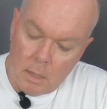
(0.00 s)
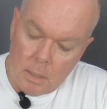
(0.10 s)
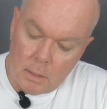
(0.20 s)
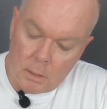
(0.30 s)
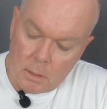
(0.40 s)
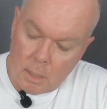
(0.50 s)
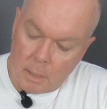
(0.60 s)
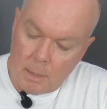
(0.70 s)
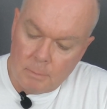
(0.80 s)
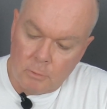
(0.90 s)

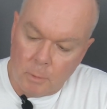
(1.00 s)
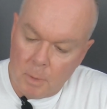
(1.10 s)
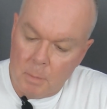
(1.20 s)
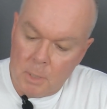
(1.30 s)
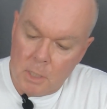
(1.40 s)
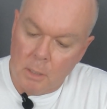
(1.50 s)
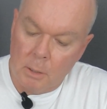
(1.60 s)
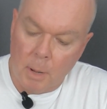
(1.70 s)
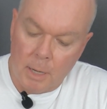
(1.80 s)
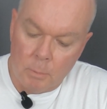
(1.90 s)
It comes from the
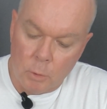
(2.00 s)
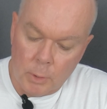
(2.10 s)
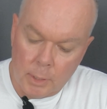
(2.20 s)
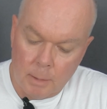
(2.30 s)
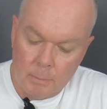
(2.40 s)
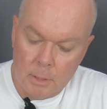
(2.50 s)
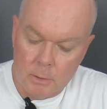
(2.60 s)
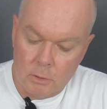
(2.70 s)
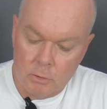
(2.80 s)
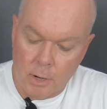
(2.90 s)
Matilda Bay Brewing Company
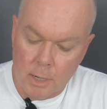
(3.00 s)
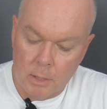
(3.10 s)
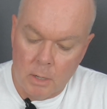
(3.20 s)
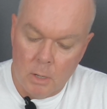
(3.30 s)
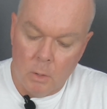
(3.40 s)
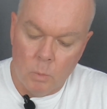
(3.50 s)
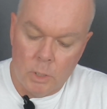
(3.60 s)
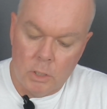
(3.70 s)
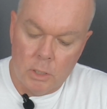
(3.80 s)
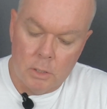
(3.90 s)
in Australia,
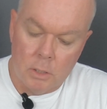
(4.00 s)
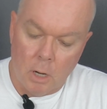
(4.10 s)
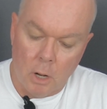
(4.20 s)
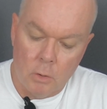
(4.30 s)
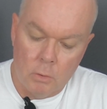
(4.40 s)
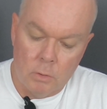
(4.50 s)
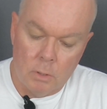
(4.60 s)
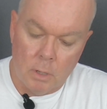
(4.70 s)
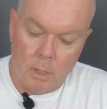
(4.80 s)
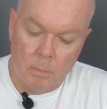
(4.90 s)
which is
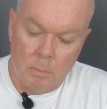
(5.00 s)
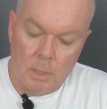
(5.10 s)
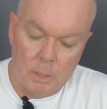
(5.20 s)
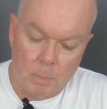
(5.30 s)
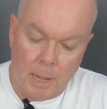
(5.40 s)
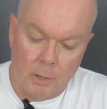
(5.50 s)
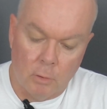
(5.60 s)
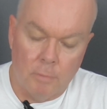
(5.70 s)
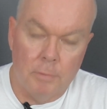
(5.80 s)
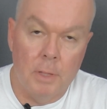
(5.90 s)
owned and is part
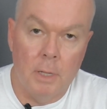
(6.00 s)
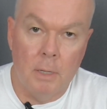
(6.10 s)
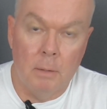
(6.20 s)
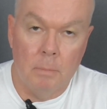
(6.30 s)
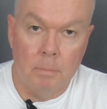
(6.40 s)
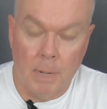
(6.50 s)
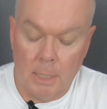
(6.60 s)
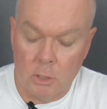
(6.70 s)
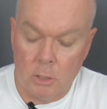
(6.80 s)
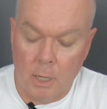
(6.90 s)
of the
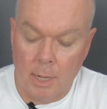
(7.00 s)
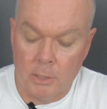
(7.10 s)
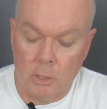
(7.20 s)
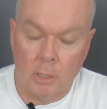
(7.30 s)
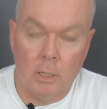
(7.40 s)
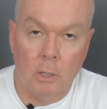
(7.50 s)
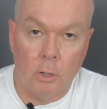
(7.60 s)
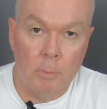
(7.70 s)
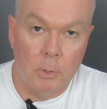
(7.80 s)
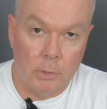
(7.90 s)
much larger
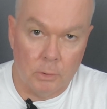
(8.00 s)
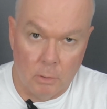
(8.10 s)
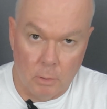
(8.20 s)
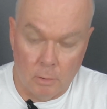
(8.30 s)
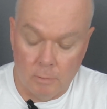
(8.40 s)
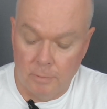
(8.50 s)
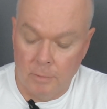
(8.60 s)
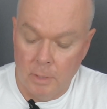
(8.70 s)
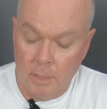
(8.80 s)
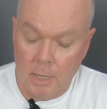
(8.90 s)
conglomerate
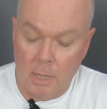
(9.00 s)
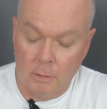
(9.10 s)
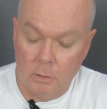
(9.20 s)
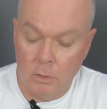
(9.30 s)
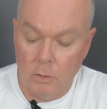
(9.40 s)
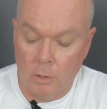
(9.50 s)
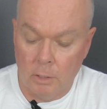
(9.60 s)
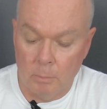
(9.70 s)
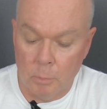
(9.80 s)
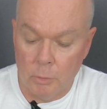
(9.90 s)
of Carlton
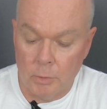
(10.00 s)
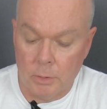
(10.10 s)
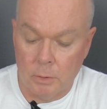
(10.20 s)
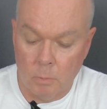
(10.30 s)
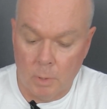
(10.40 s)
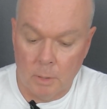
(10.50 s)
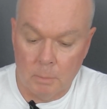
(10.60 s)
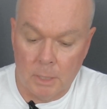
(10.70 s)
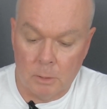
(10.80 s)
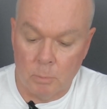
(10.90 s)
United Breweries, one of the
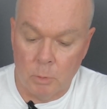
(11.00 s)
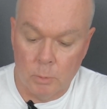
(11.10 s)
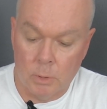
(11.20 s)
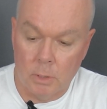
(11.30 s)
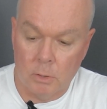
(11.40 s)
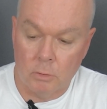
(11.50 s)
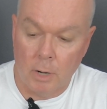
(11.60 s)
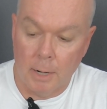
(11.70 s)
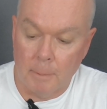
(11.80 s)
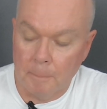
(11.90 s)
biggest brewers in
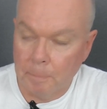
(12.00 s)
Australia.